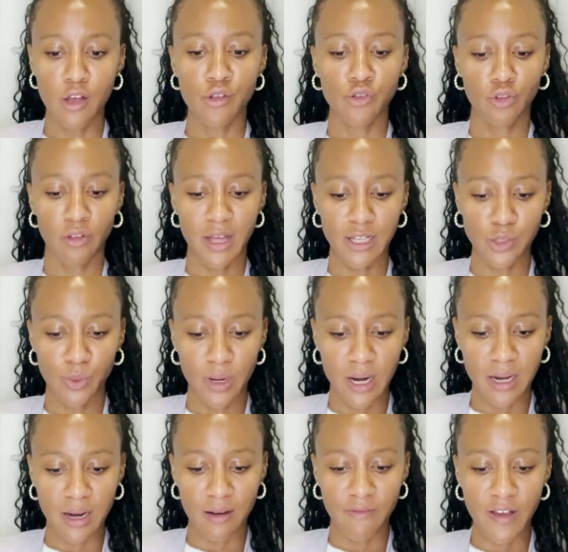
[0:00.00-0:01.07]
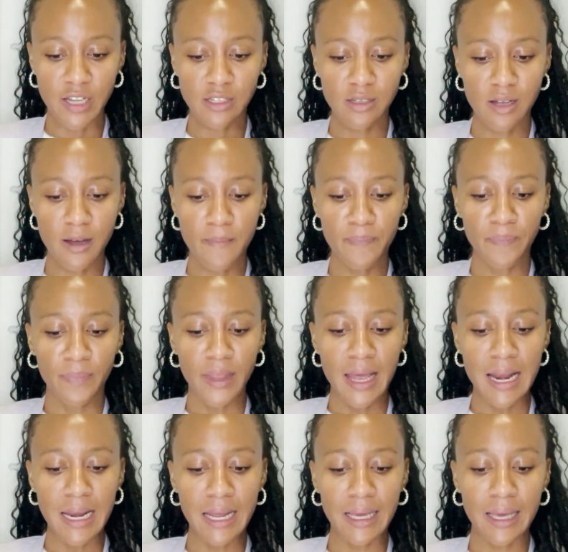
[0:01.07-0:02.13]
So that's what an investor
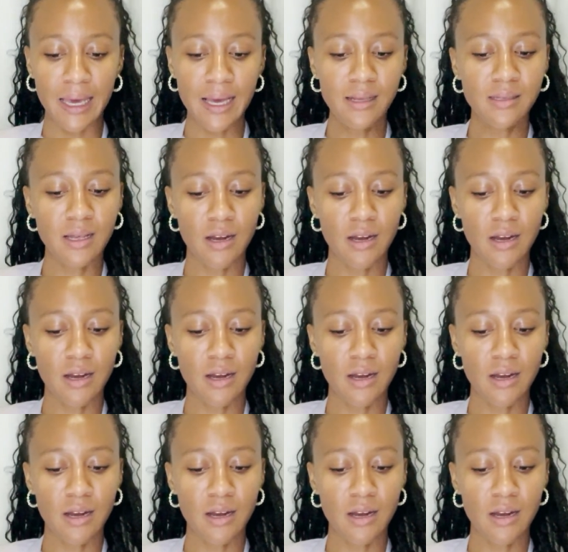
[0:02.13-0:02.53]
link is.